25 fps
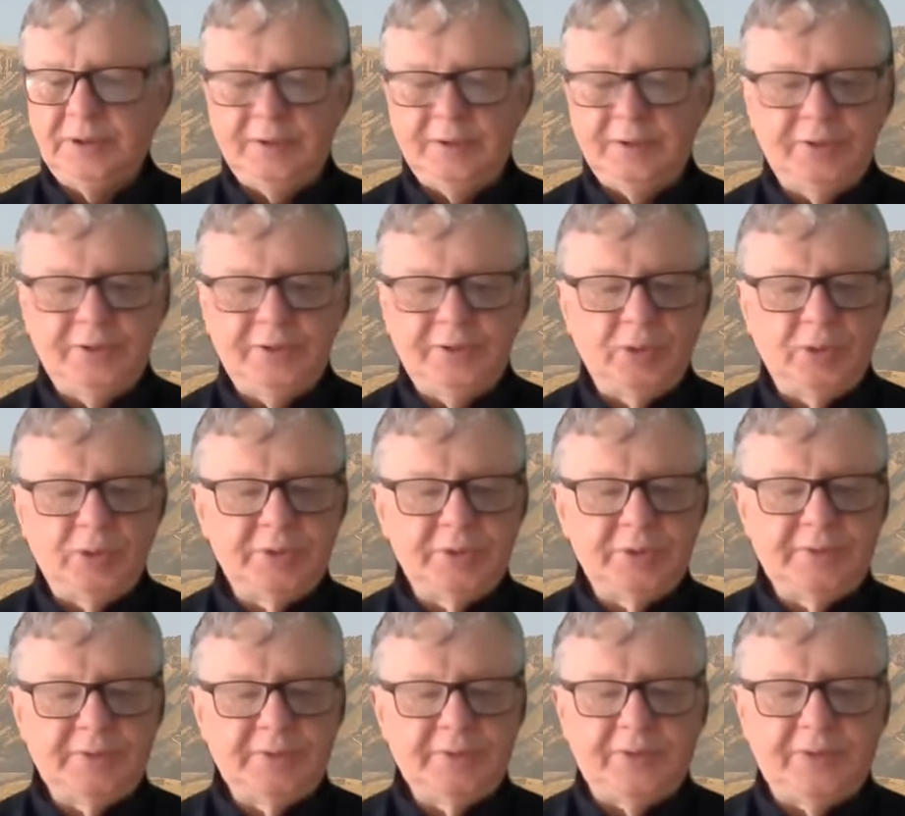and who
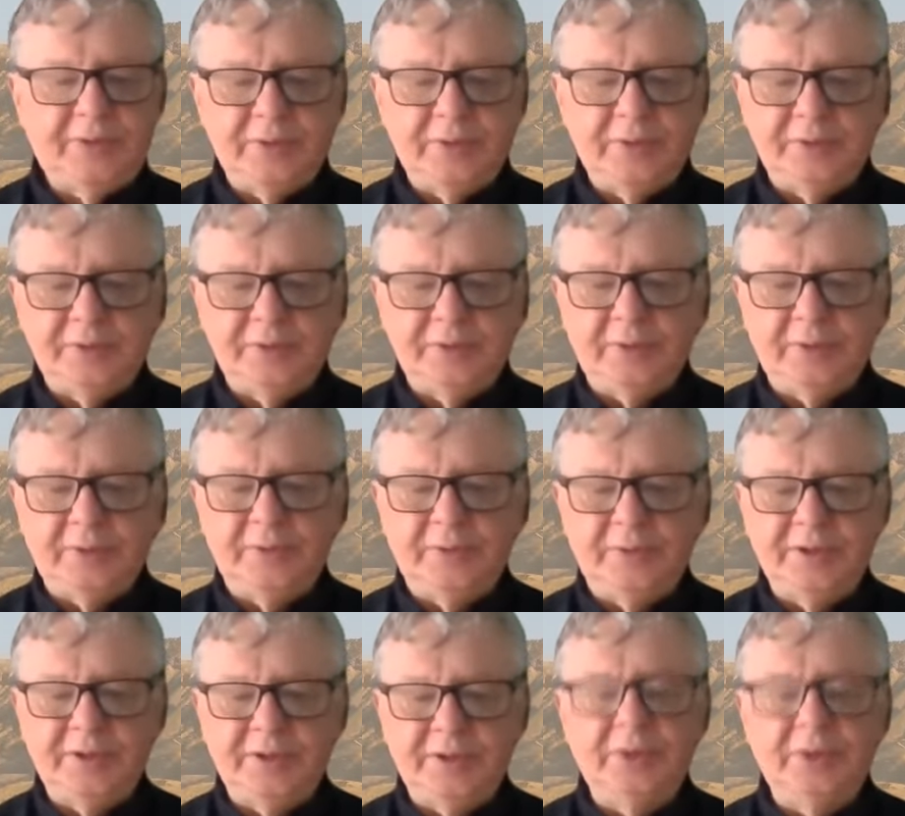was the founder of
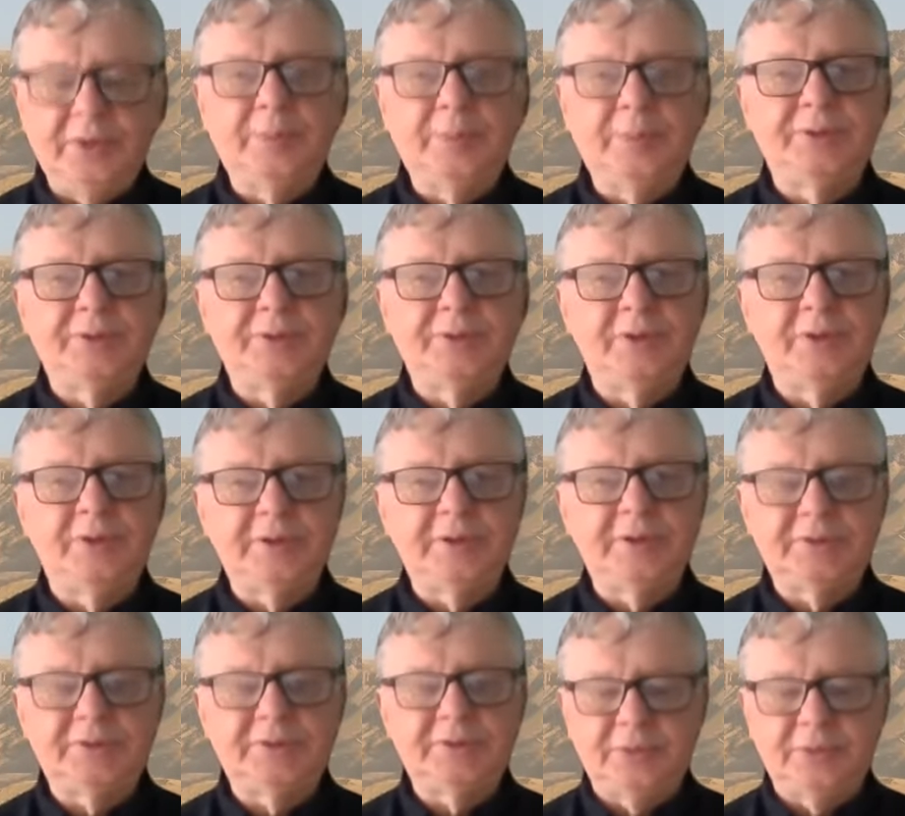the Neo
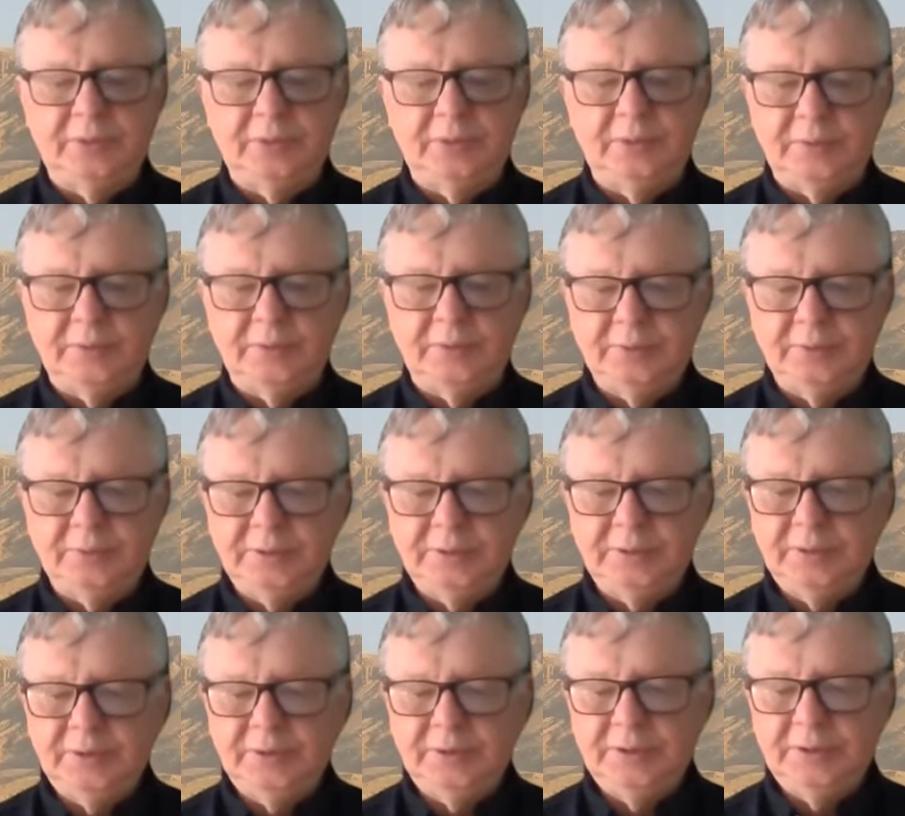Platonic school
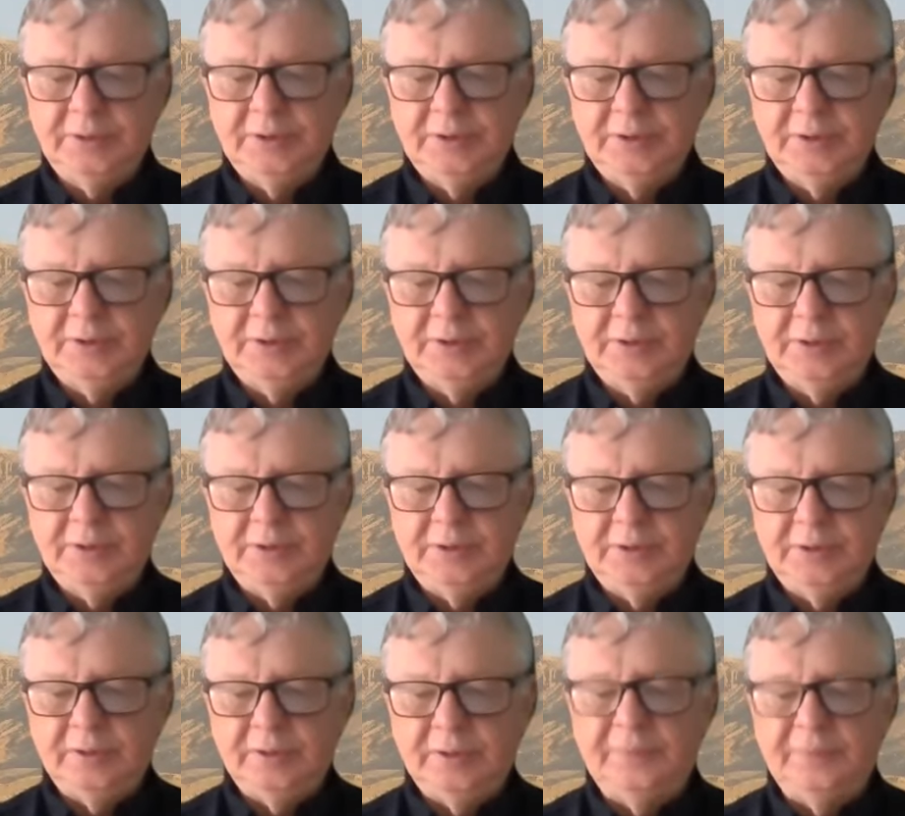
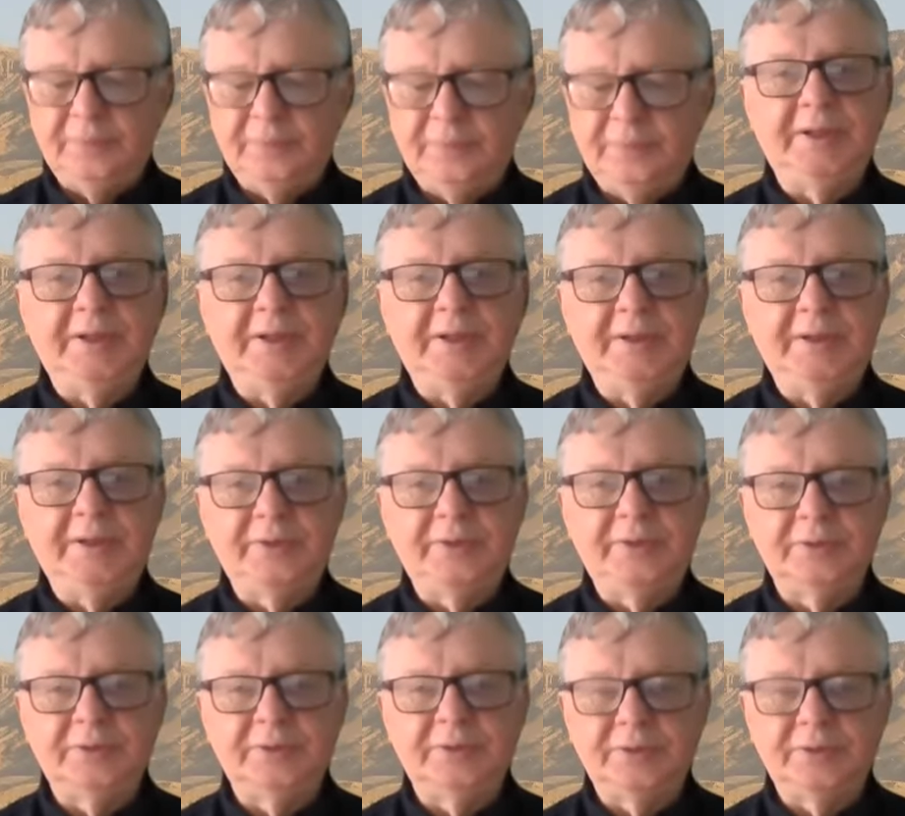of
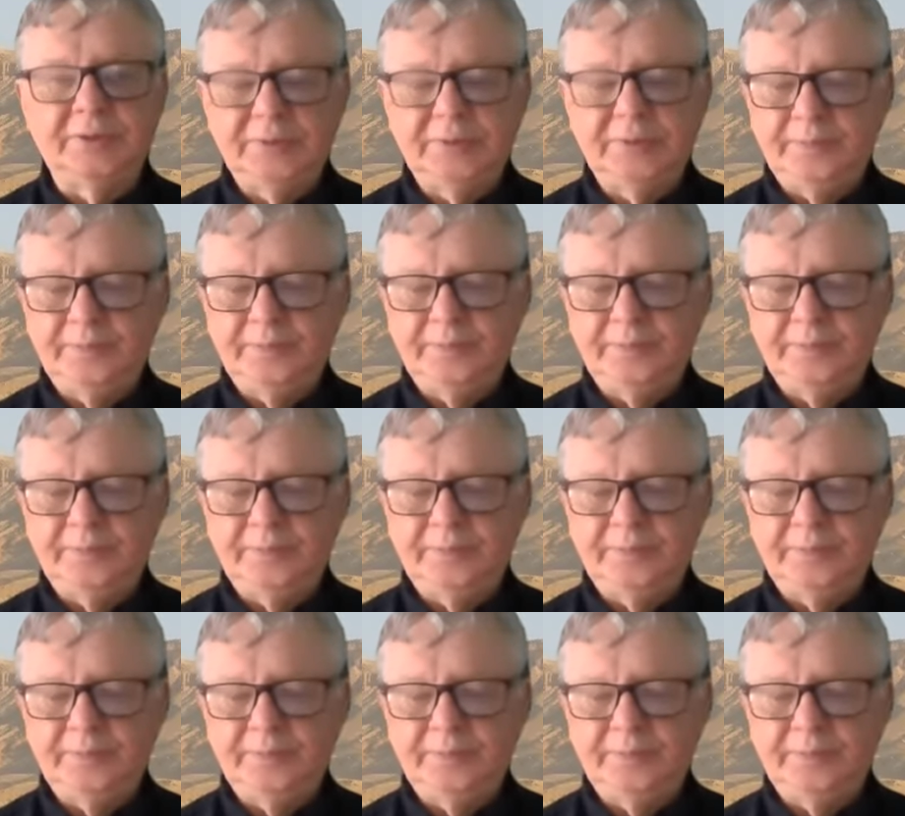Philalethians,